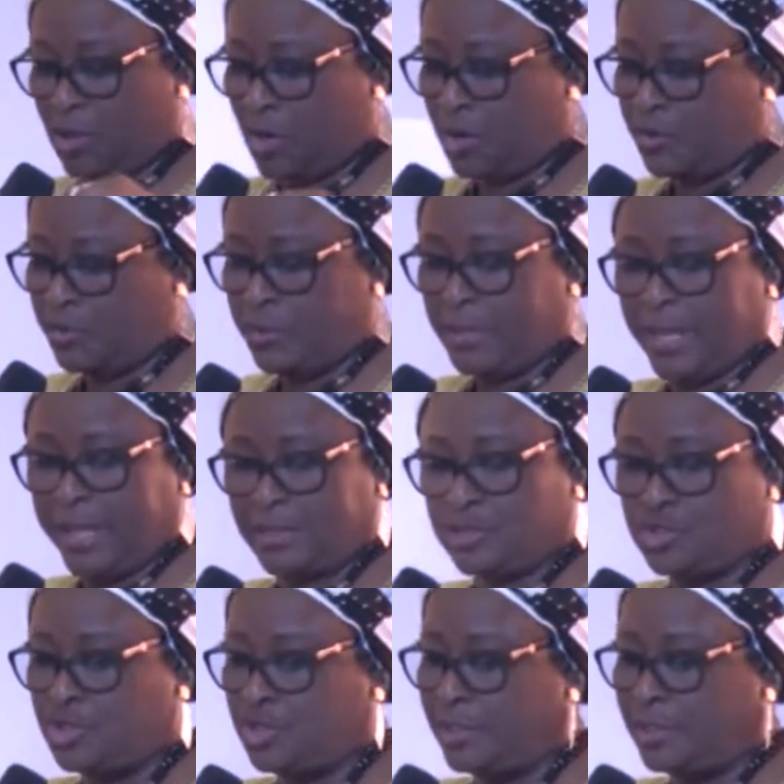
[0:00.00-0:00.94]
an inaugural
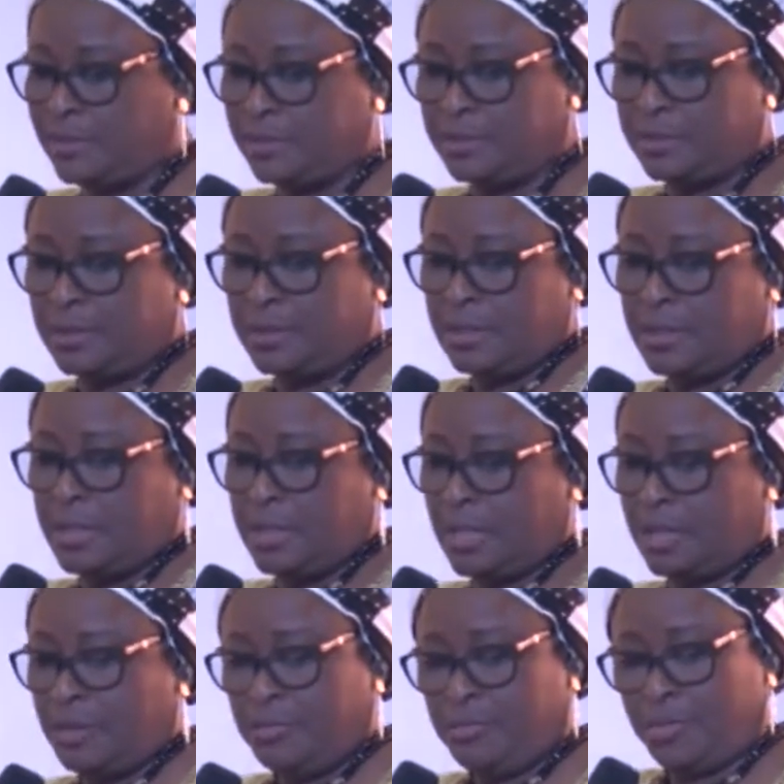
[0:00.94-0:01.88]
lecture,
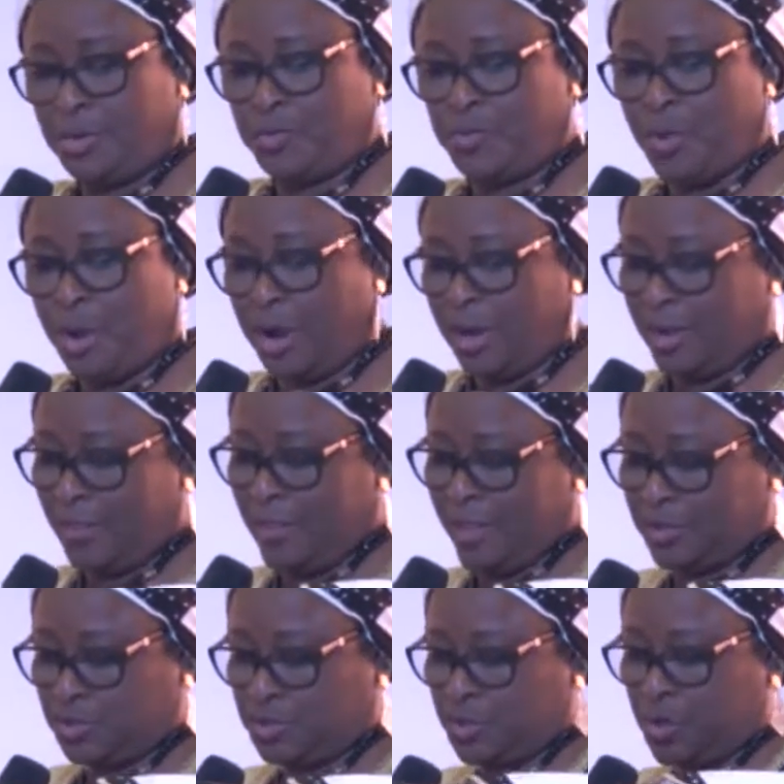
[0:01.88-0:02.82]
but
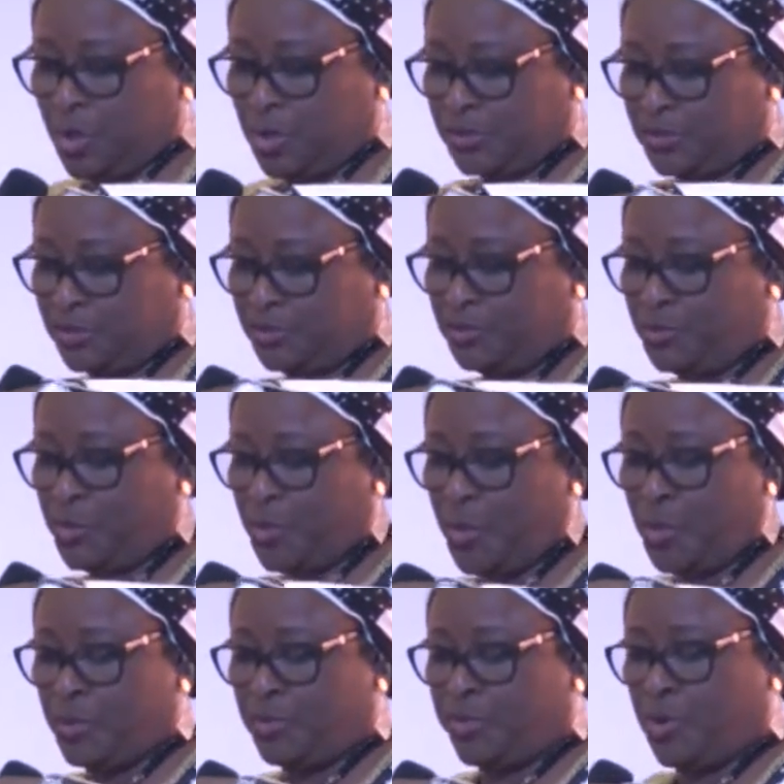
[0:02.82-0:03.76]
one that took us
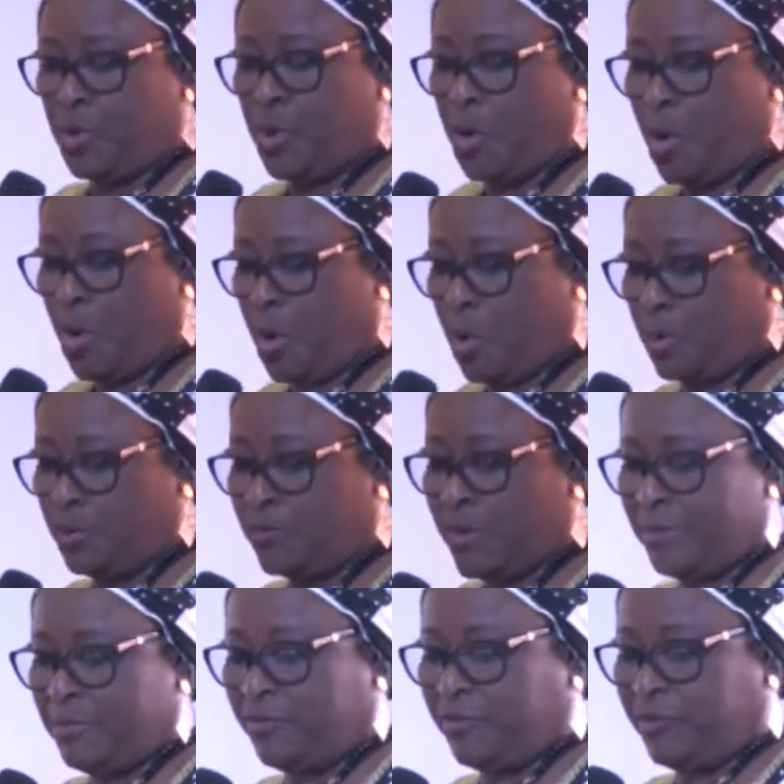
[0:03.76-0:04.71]
through the
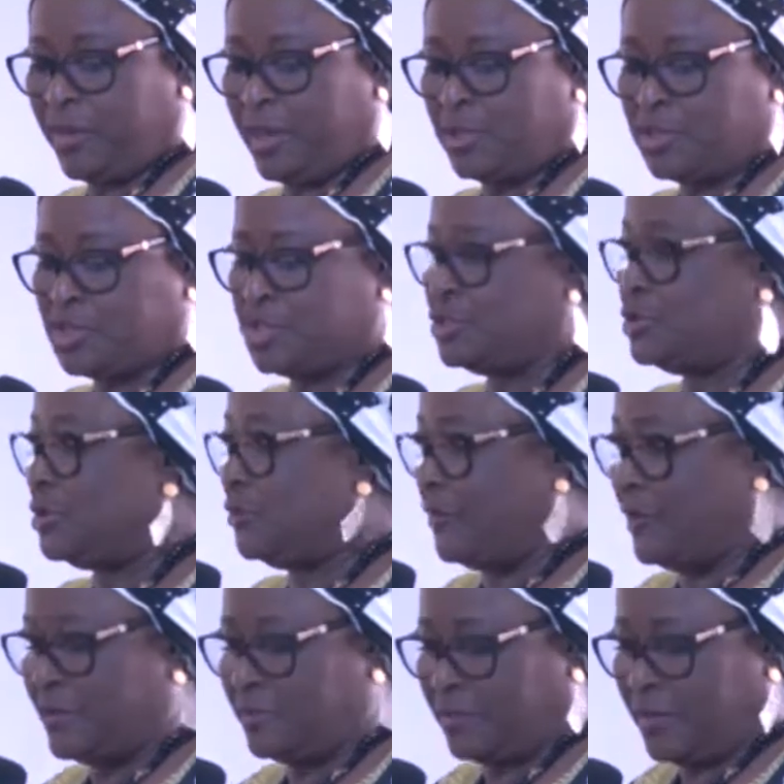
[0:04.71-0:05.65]
whole ramification
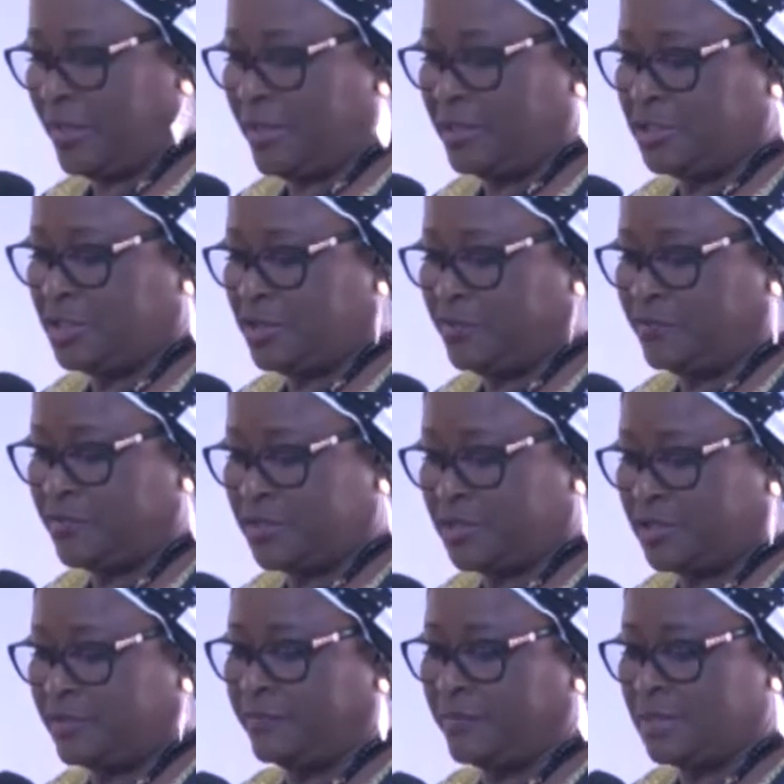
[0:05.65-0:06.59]
of healthcare
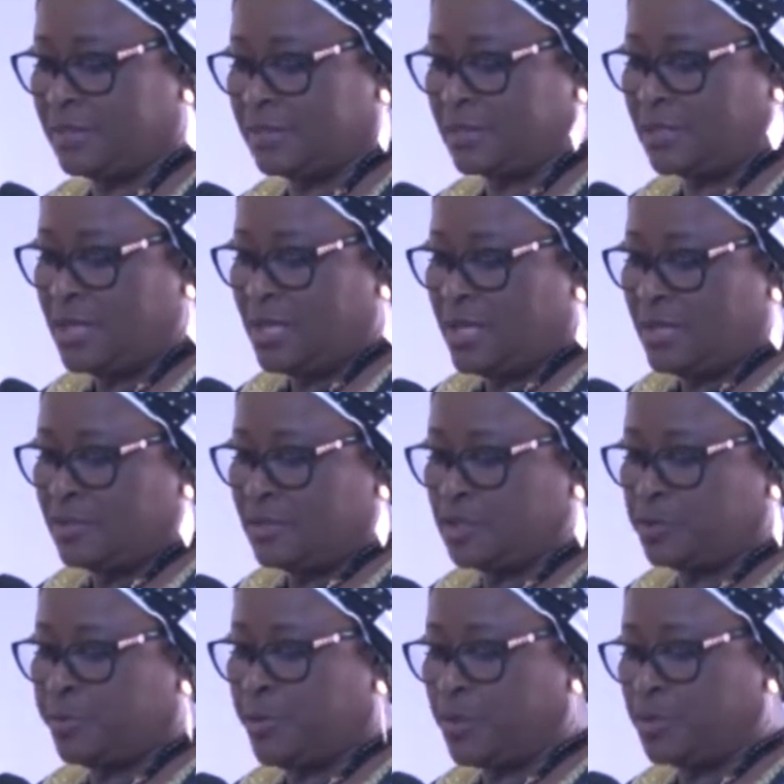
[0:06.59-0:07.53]
delivery service.
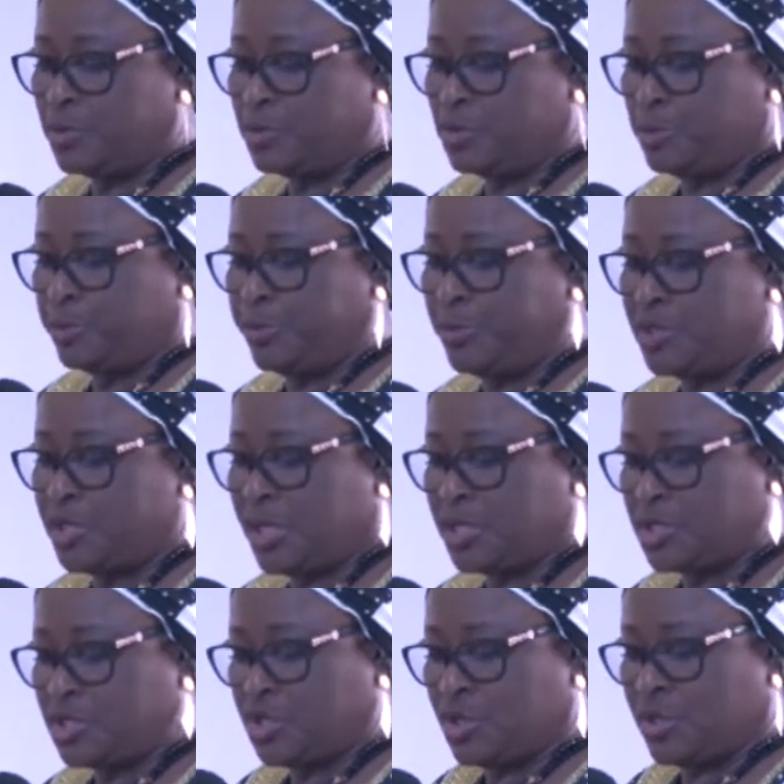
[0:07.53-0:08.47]
Spoken to
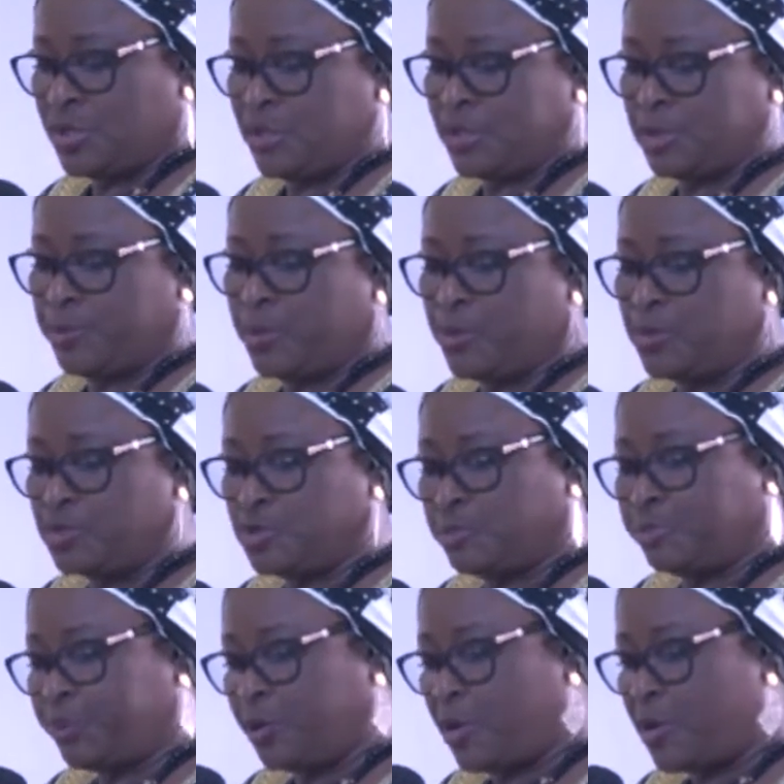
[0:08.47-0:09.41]
projection, he's spoken
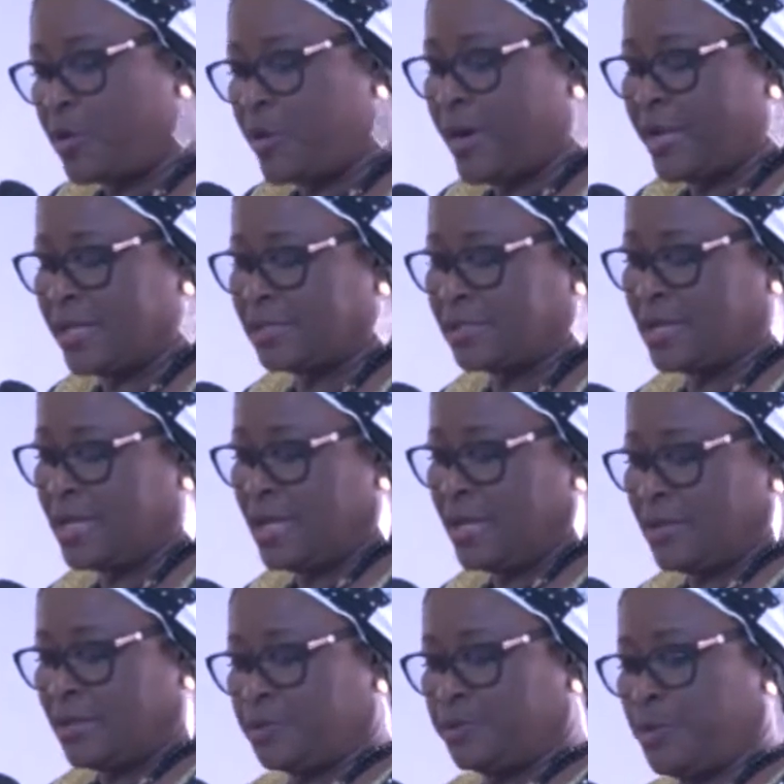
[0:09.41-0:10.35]
to progress,
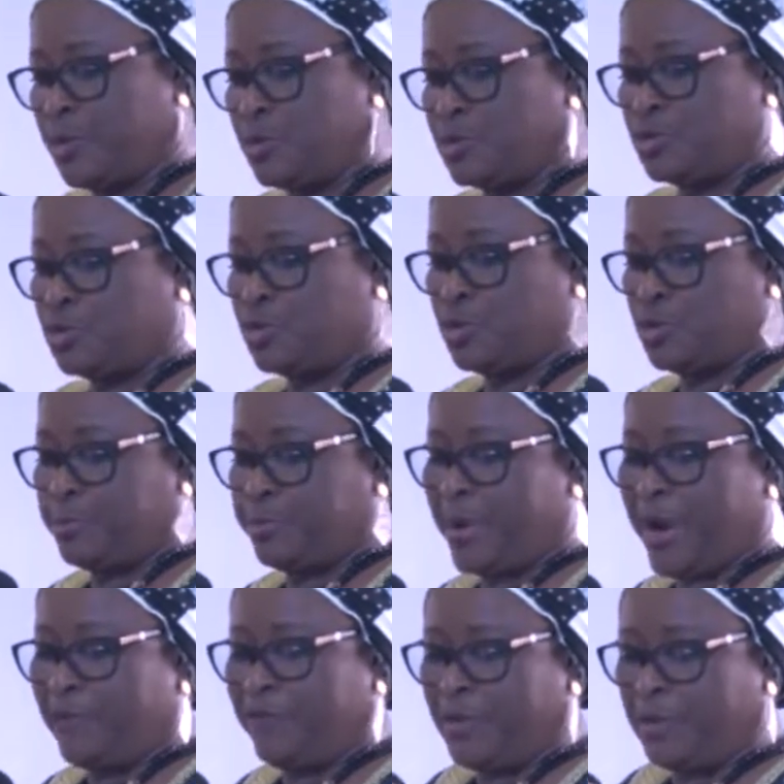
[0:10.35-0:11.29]
he's spoken to
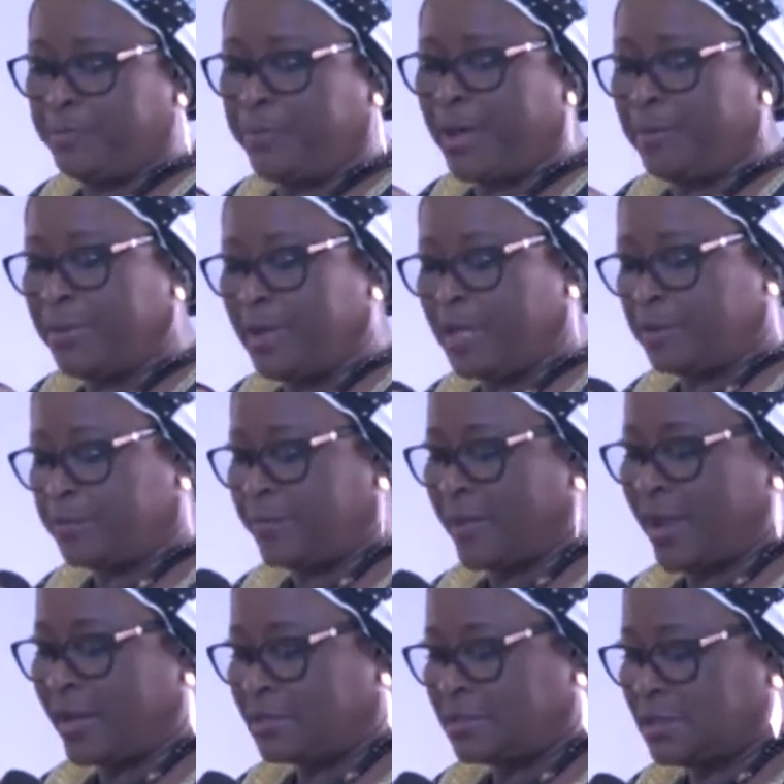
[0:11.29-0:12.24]
private-public
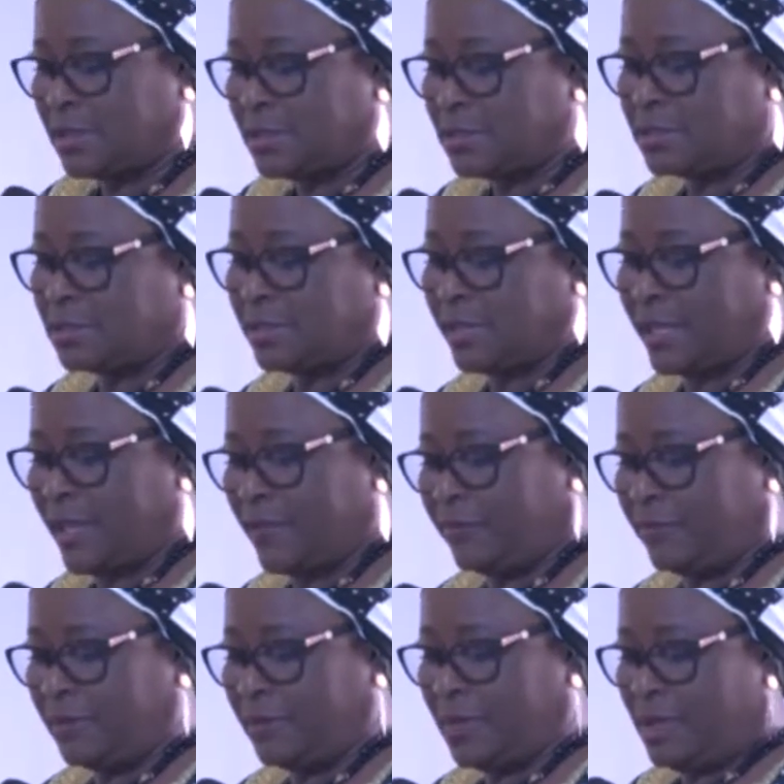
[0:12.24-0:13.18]
practice
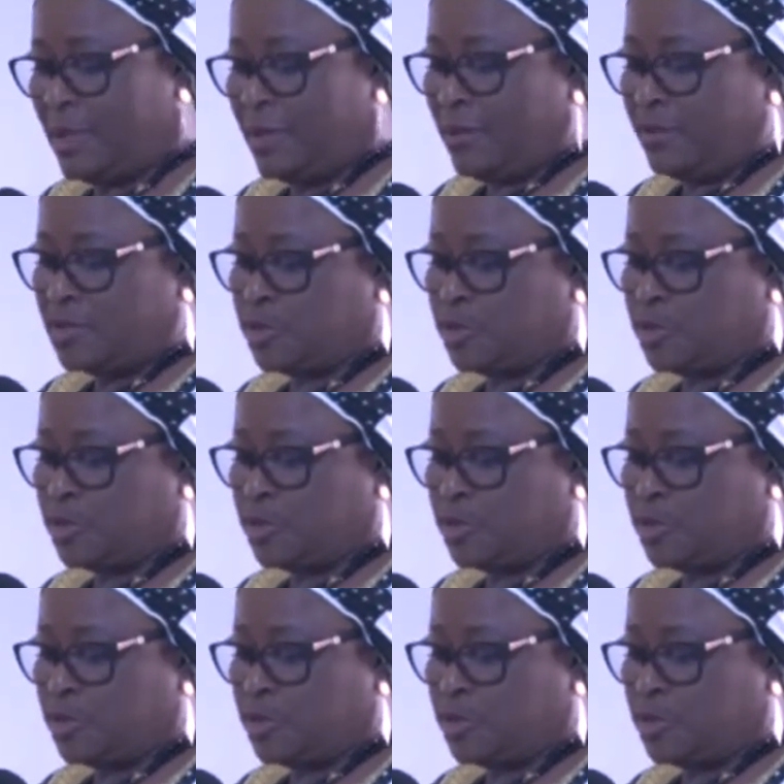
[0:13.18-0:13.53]
together,